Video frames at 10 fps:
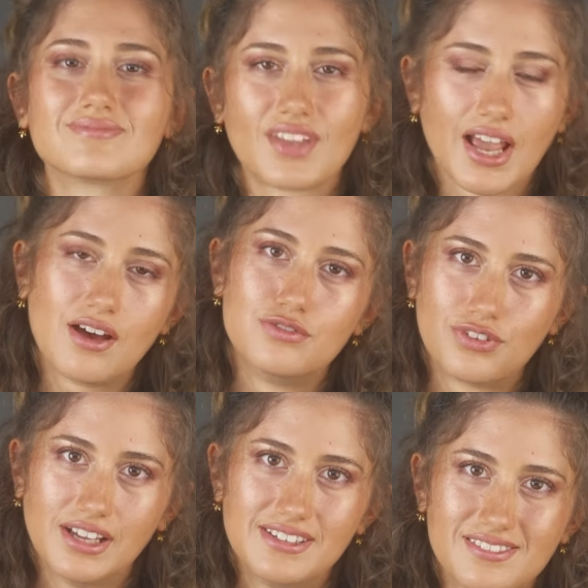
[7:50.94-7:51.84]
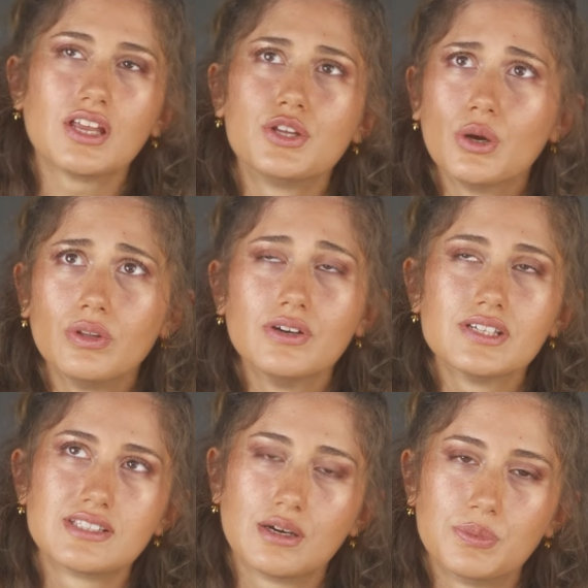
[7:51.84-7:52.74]
have fun. And YOLO
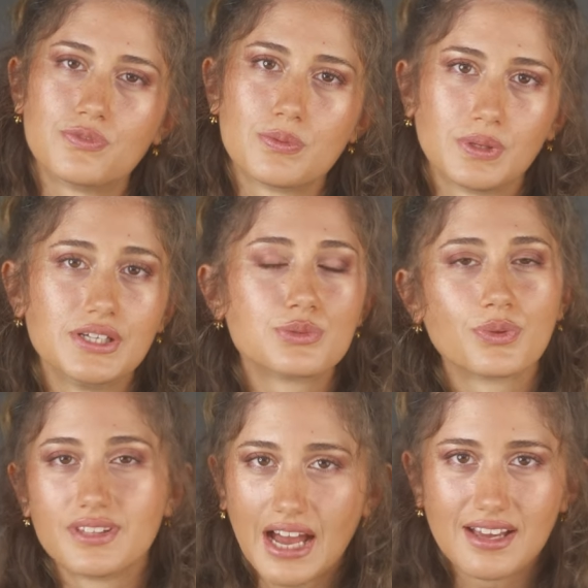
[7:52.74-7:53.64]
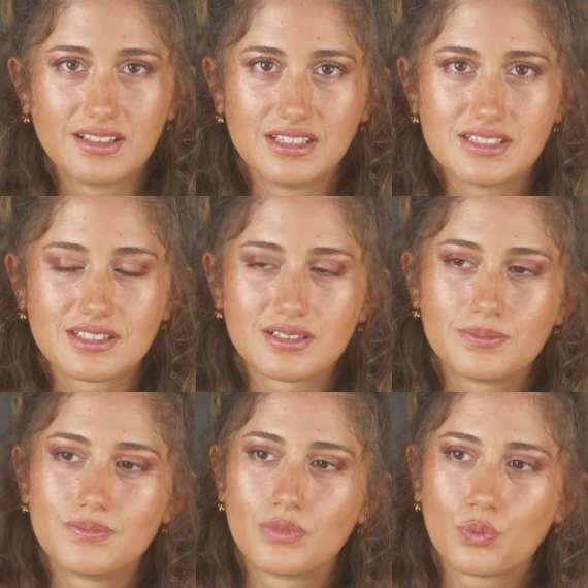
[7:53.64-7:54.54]
has now been replaced with
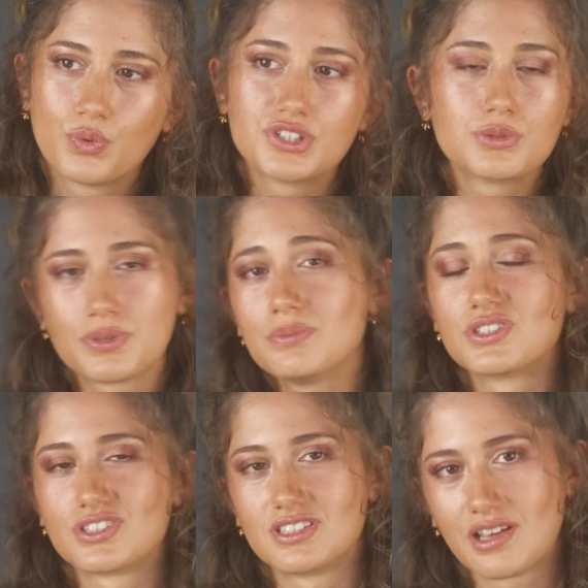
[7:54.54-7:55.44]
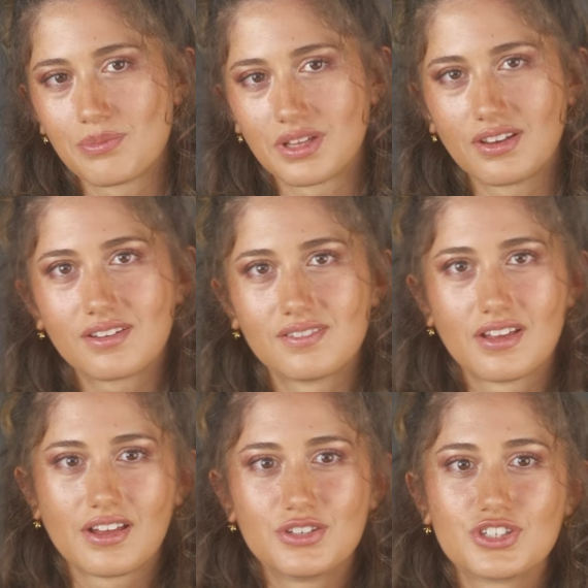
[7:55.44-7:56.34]
nihilism, which is pretty much the same thing,
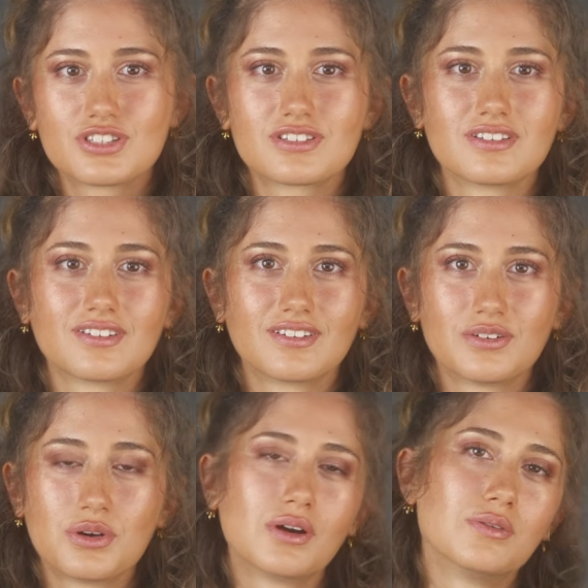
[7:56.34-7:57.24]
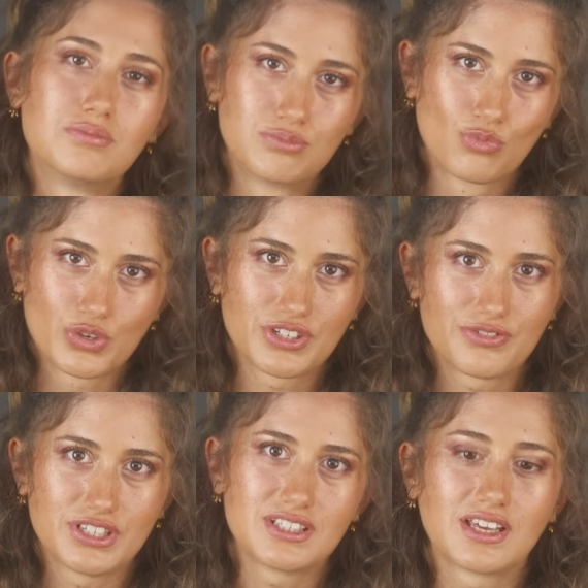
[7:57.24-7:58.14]
just a more
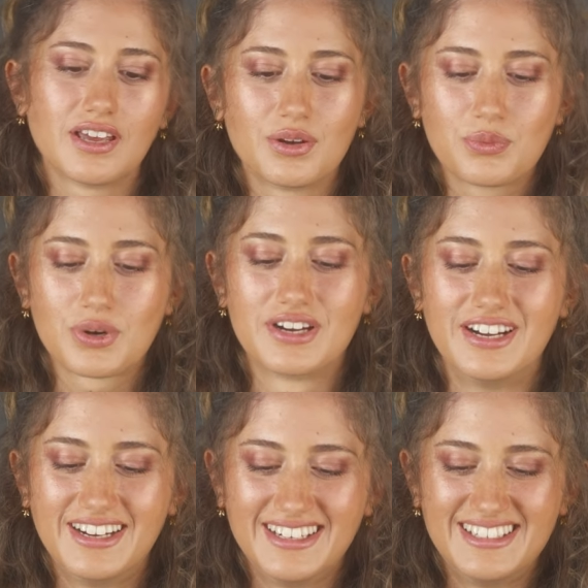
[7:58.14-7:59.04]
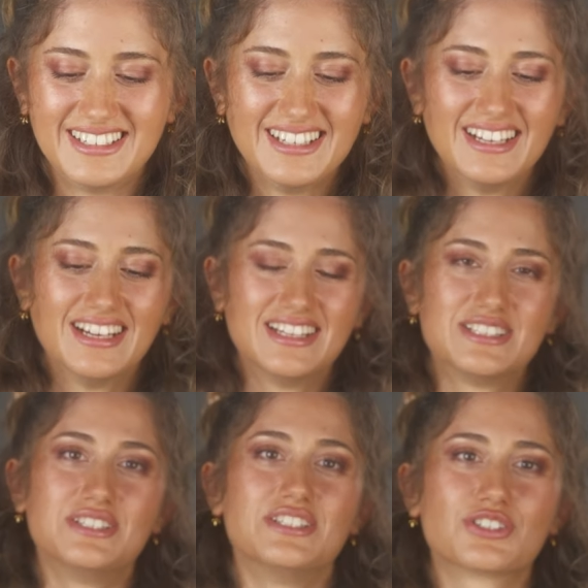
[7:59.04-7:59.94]
sophisticated word
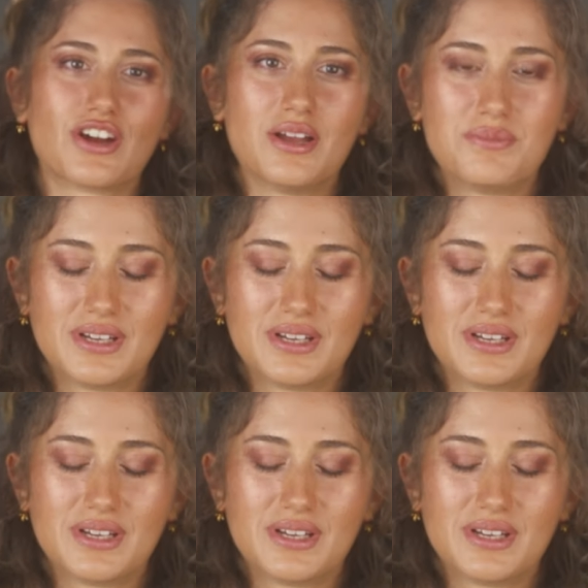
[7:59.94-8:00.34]
to describe